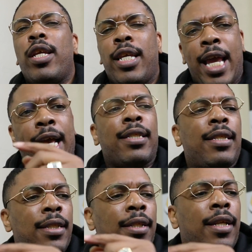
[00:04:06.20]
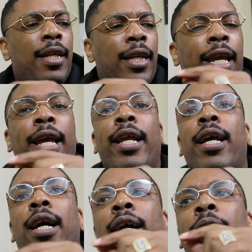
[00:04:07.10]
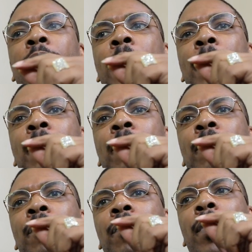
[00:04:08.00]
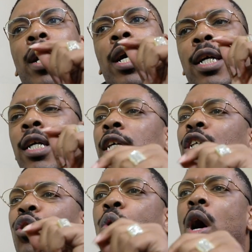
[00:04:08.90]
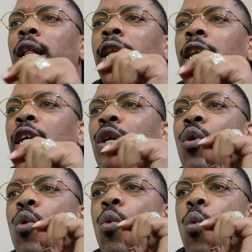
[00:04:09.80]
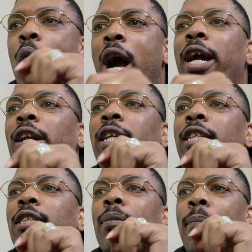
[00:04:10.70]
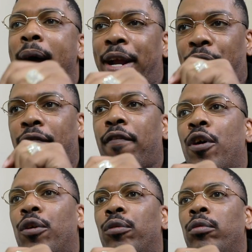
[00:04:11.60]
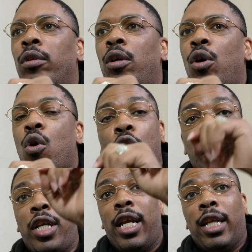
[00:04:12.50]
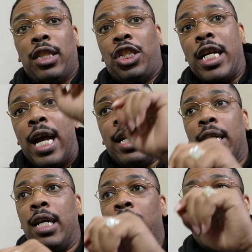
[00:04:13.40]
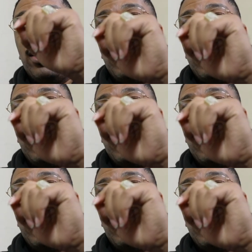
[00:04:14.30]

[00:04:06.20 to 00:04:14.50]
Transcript: yes, get a good quality wireless microphone. Or you can get the shotgun